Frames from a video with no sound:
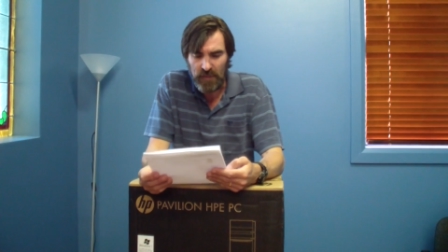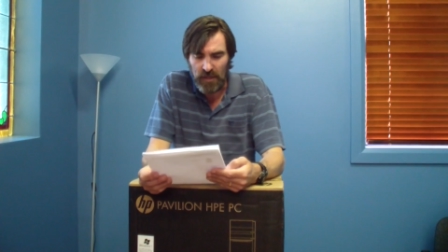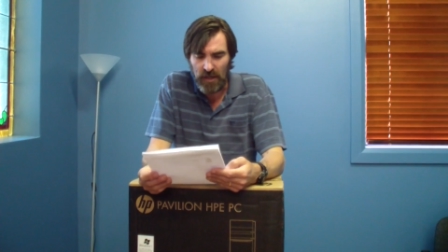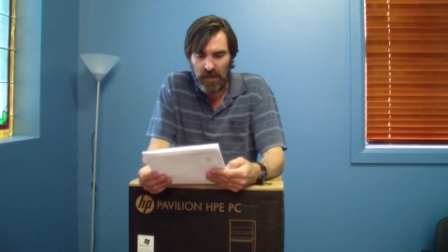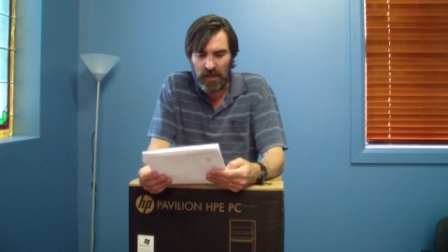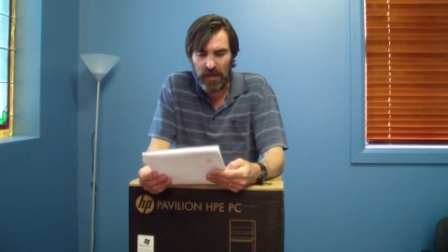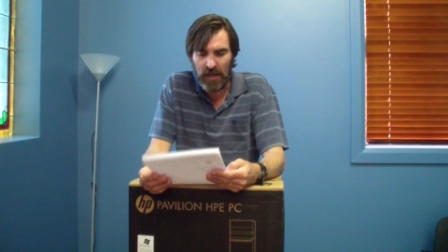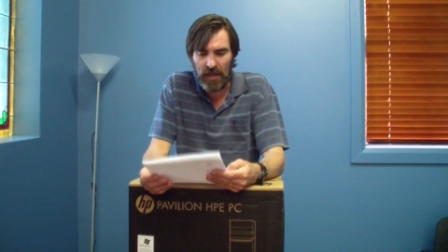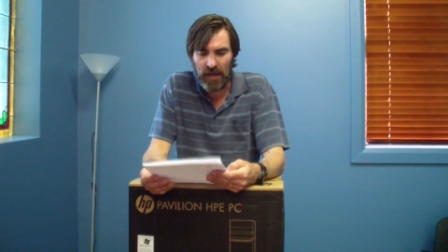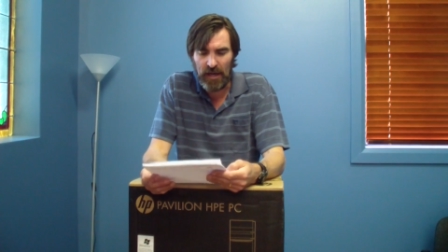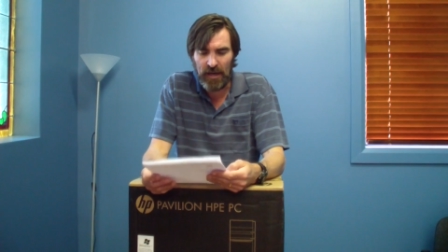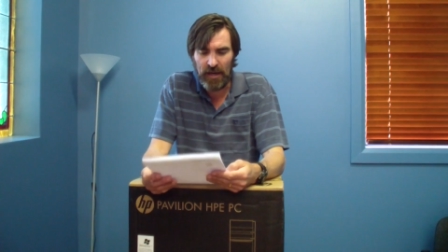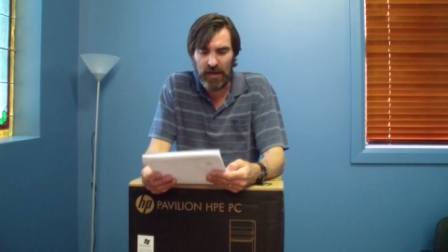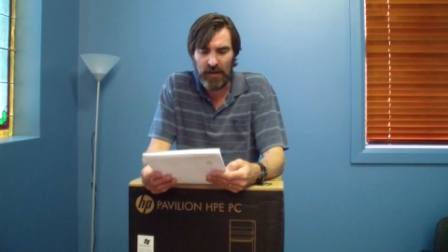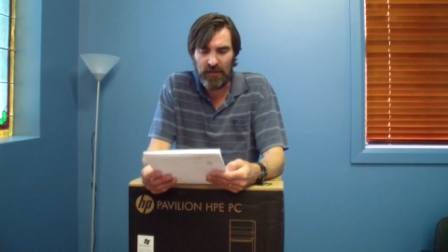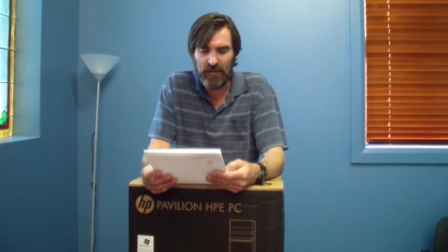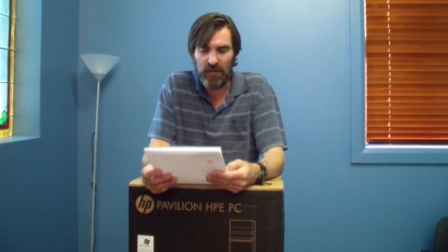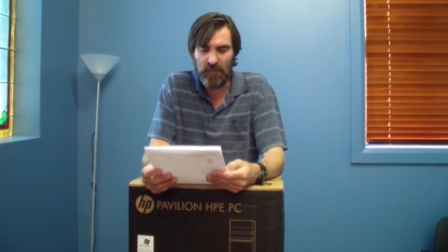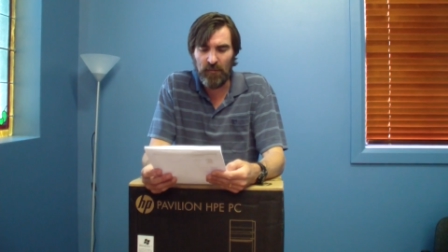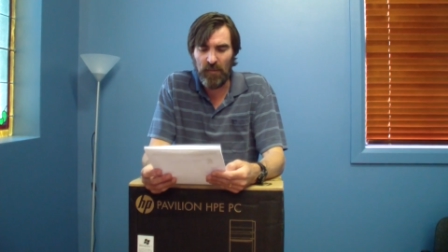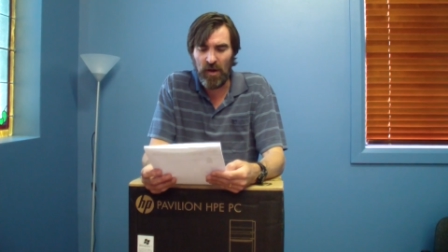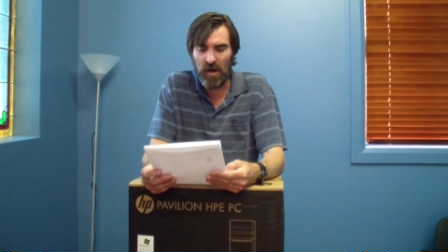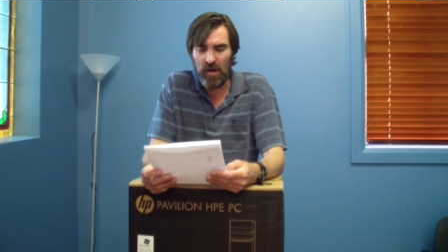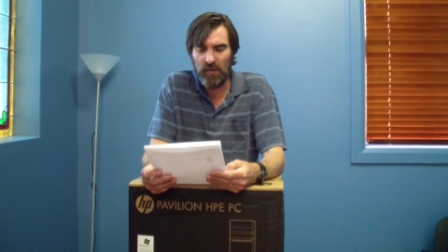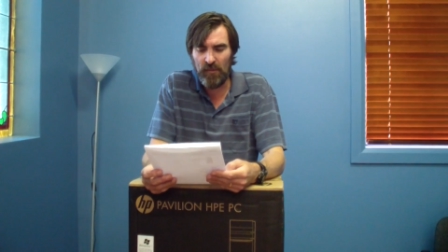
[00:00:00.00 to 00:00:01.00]
At the
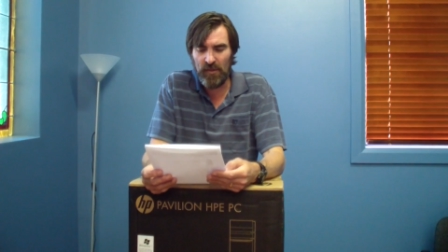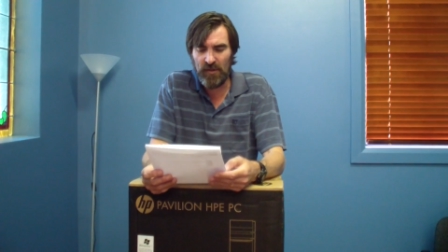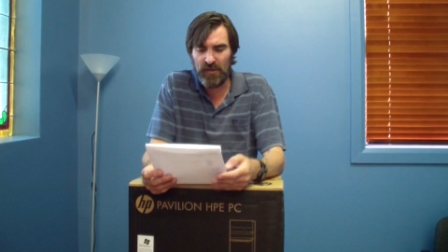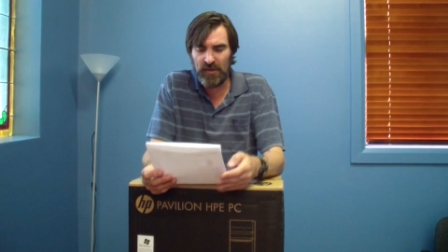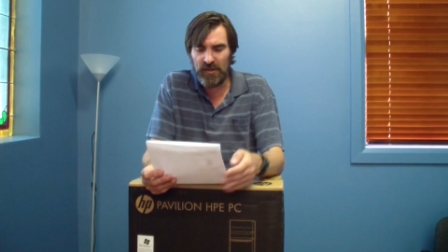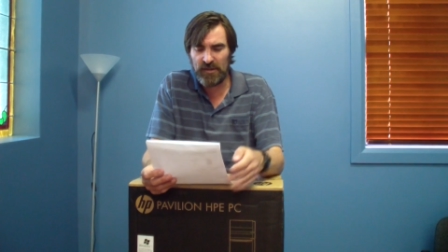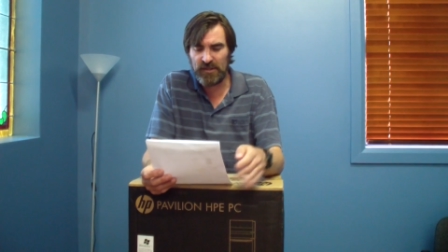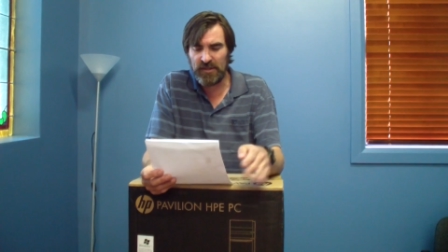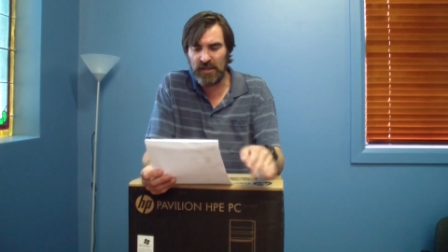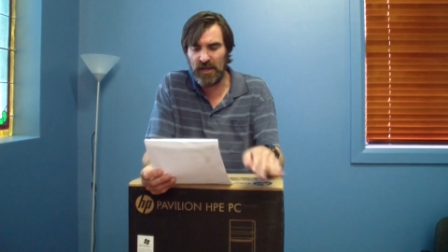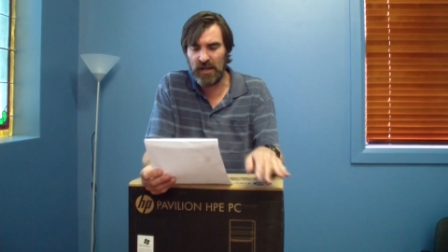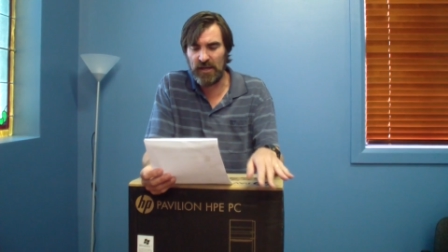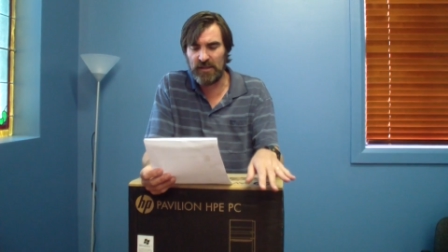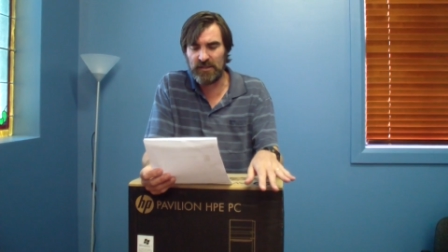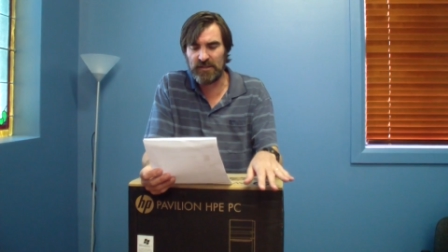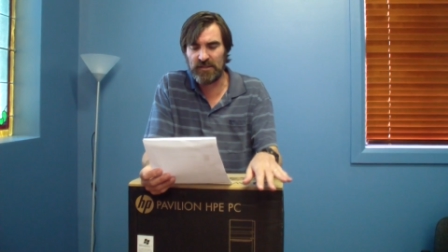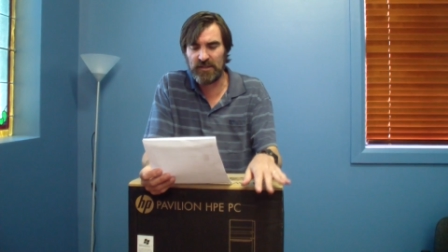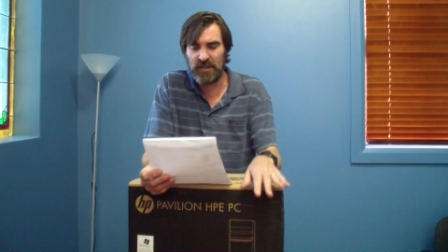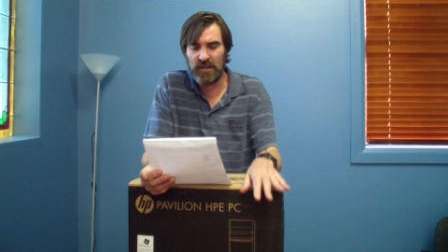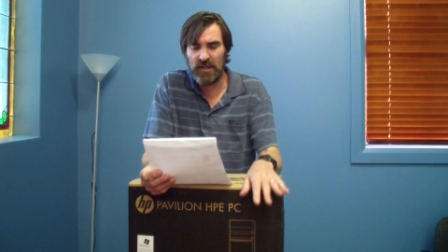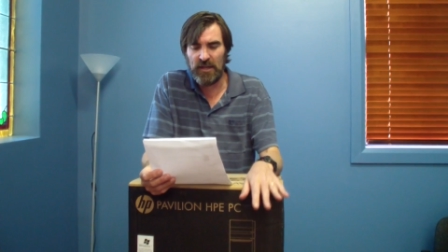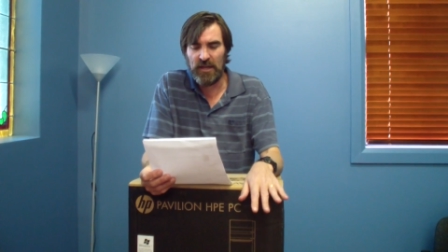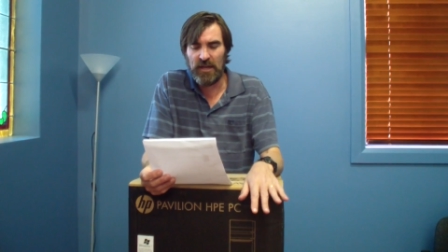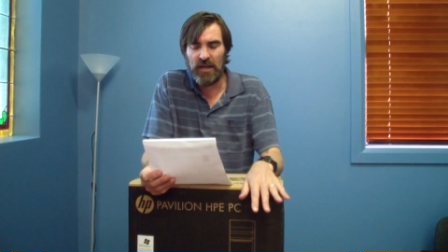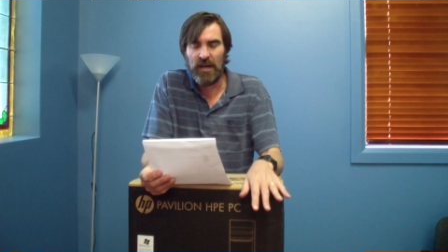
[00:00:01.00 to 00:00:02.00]
moment this
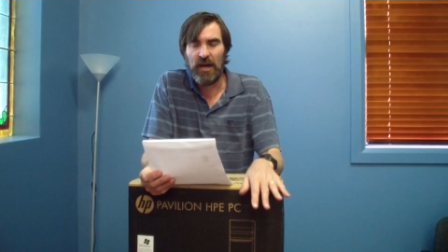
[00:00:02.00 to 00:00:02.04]
has